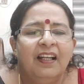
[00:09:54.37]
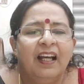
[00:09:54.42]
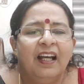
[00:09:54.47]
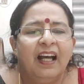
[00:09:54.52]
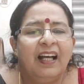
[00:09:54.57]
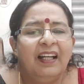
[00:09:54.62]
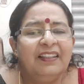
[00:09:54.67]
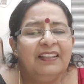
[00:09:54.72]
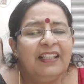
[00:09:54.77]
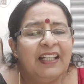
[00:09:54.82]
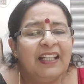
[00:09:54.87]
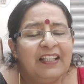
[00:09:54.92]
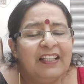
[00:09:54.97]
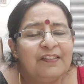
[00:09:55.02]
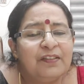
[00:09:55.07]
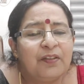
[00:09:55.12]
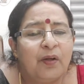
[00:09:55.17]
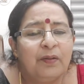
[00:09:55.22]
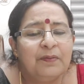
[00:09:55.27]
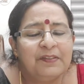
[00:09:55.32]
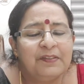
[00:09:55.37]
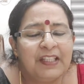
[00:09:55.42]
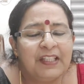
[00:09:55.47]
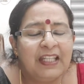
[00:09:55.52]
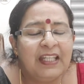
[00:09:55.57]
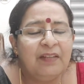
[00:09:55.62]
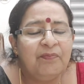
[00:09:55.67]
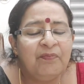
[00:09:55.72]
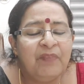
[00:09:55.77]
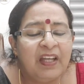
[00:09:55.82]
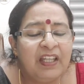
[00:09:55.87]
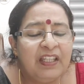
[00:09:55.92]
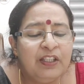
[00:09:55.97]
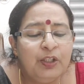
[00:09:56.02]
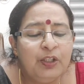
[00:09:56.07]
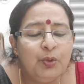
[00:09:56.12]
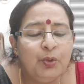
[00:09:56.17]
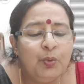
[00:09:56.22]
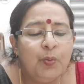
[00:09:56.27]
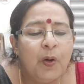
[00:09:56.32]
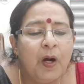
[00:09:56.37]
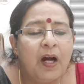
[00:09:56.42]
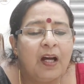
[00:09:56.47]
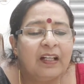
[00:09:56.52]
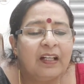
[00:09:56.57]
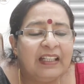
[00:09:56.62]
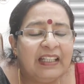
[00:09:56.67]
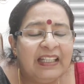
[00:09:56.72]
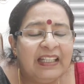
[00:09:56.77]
There is all, see, when you are